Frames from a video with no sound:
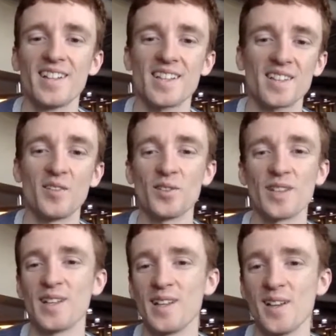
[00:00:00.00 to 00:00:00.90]
It's like the only
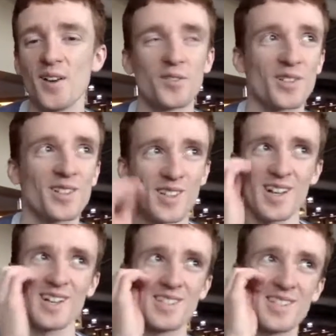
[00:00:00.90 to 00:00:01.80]
thing you need to know for this
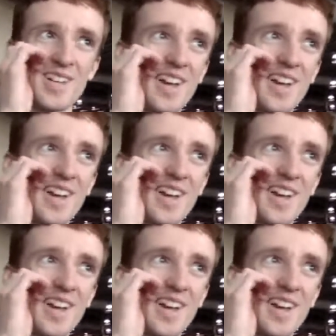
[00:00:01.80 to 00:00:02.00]
class.